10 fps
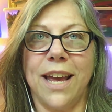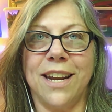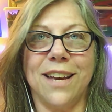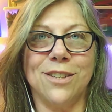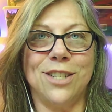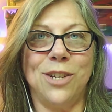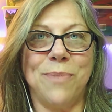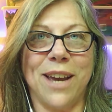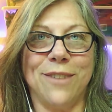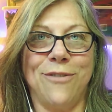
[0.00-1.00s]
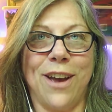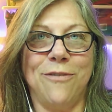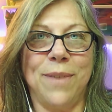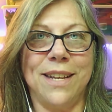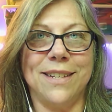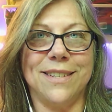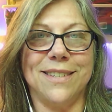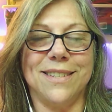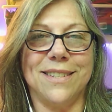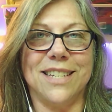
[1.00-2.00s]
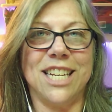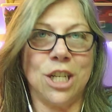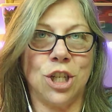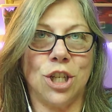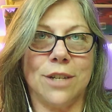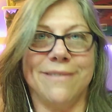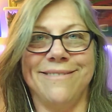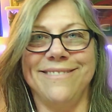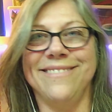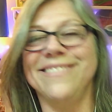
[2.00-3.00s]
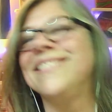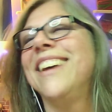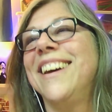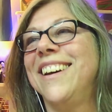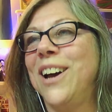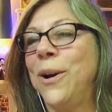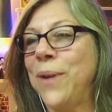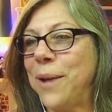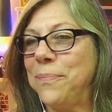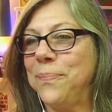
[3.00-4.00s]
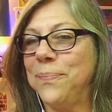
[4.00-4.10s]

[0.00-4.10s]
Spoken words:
and I'll see you back in 5 minutes-ish. Okay.